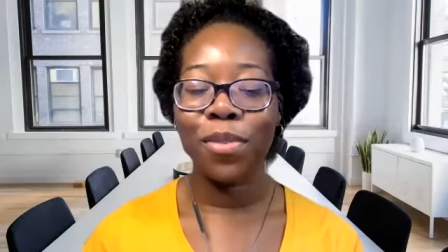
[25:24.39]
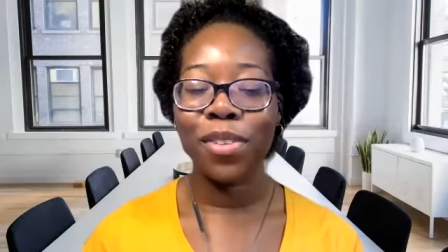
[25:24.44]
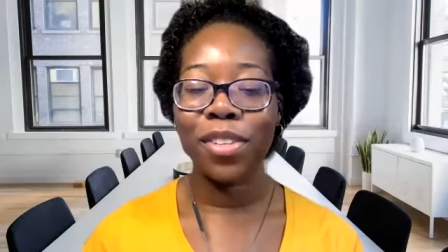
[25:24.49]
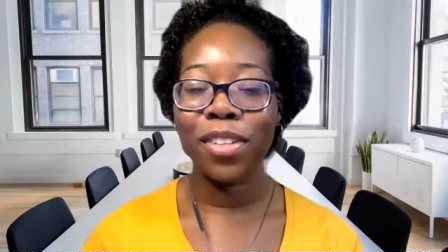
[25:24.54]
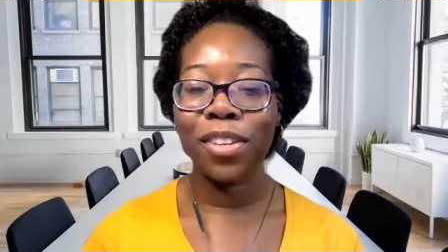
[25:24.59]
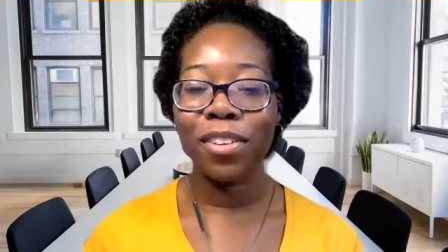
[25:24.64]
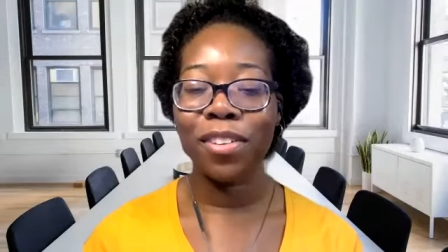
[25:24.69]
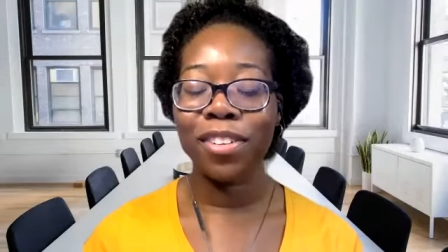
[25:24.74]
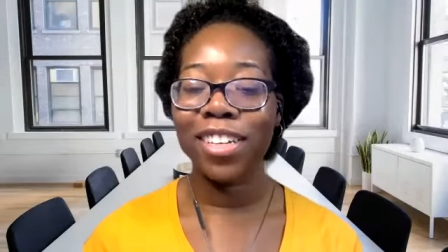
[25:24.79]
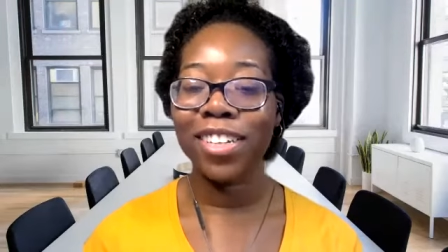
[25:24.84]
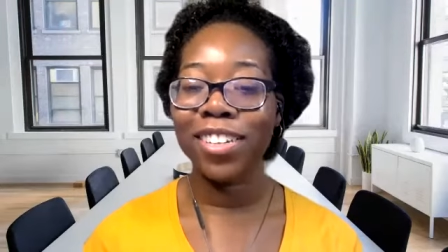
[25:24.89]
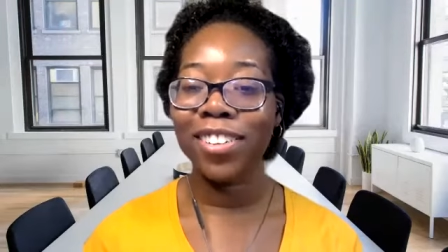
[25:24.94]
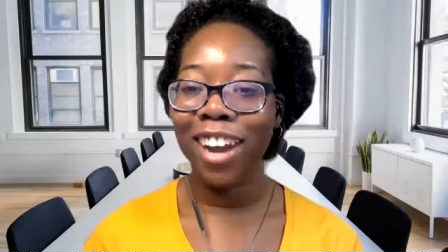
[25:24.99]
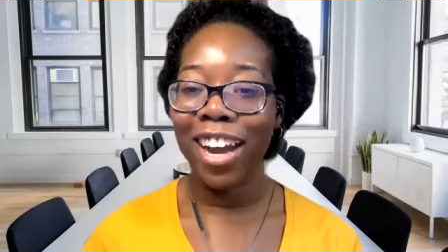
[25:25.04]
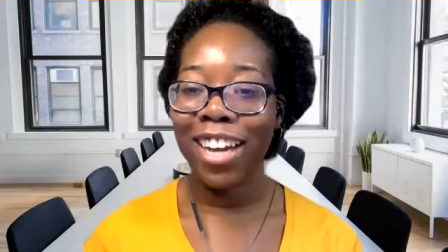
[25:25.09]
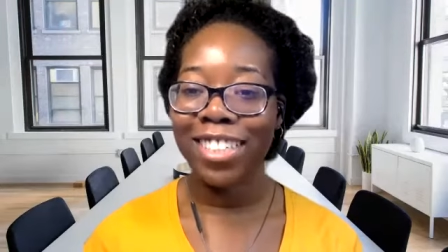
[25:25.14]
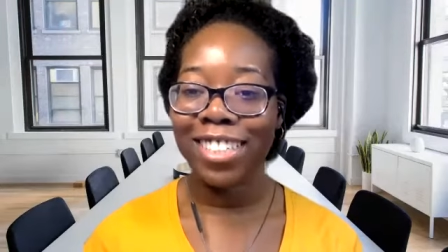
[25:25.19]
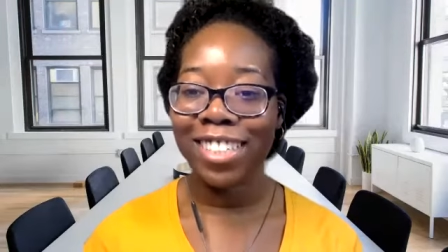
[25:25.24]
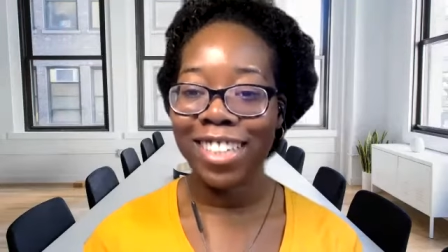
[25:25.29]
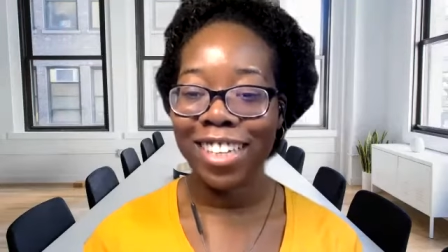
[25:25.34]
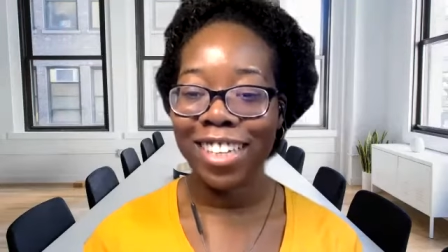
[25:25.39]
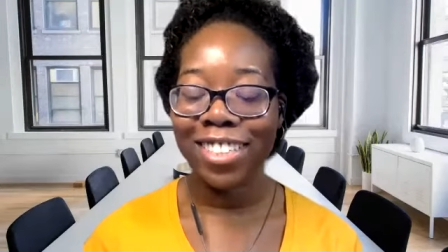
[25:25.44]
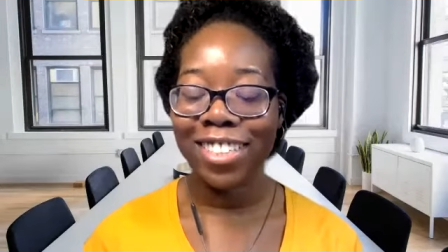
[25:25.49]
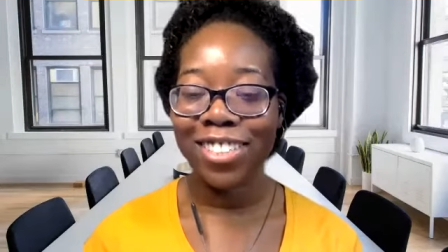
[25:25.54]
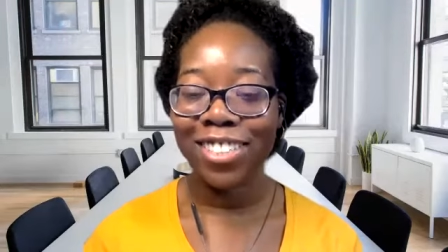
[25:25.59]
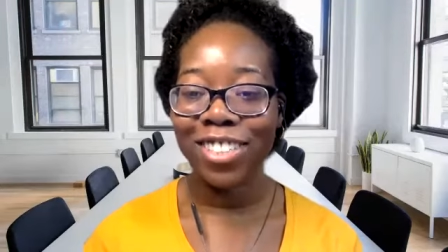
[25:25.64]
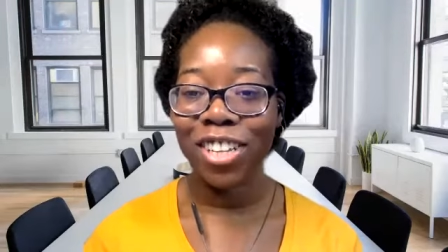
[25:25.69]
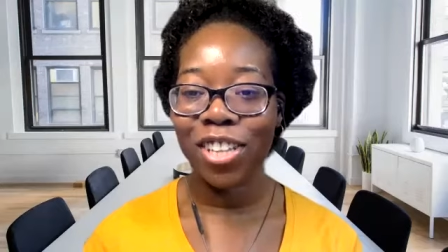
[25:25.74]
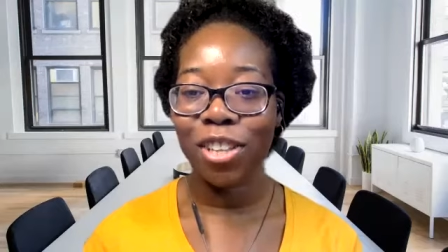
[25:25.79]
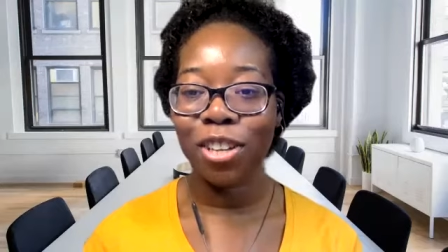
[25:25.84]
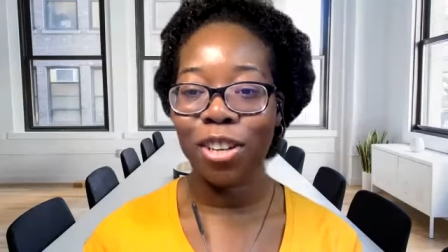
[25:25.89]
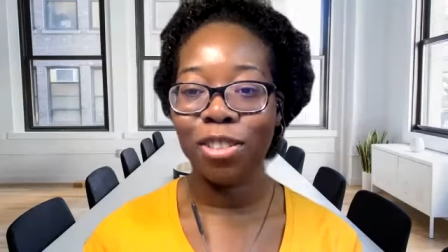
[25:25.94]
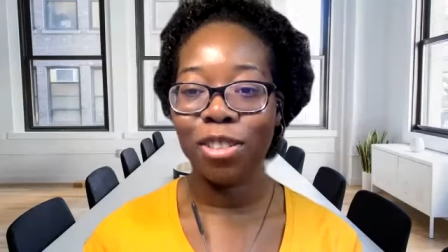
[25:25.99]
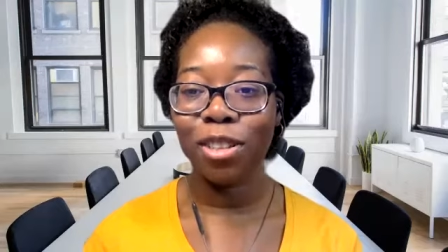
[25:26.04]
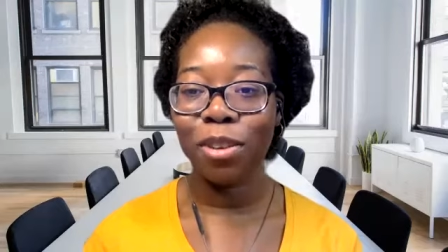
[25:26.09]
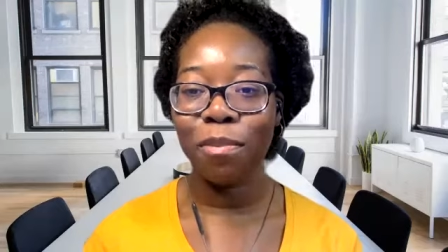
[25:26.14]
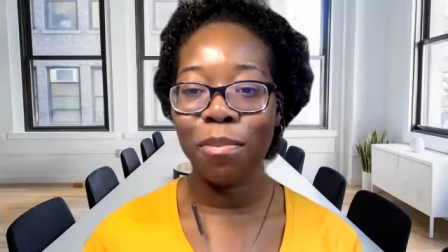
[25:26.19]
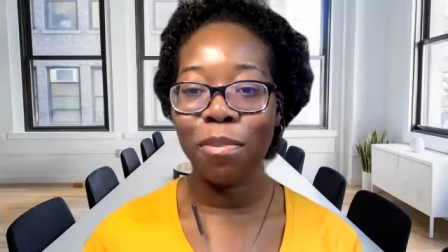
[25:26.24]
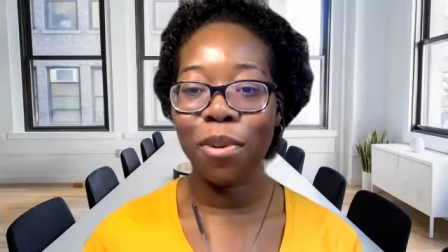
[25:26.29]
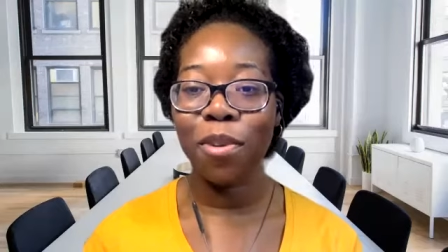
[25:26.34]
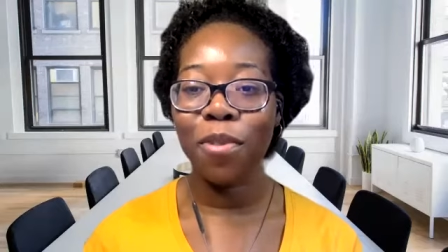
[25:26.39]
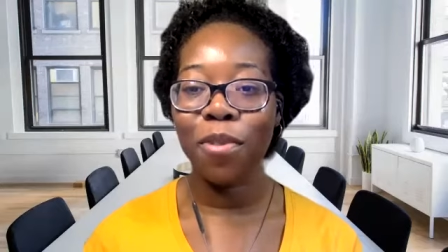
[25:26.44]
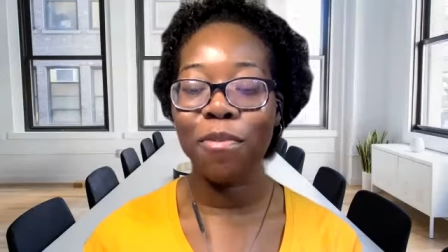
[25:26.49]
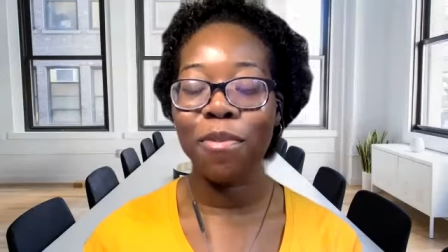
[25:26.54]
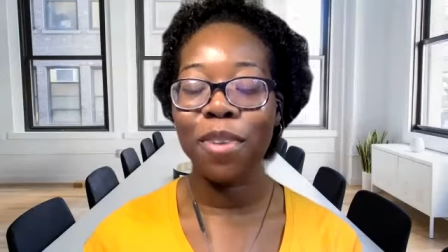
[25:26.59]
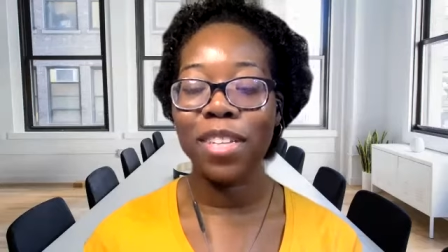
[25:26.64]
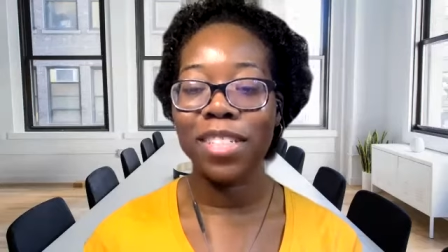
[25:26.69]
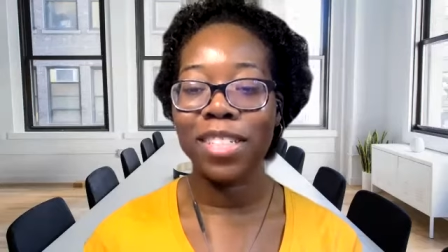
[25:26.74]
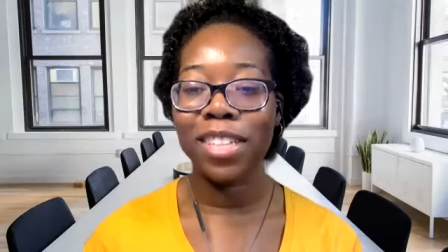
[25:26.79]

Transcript: So, congratulations on those improvements.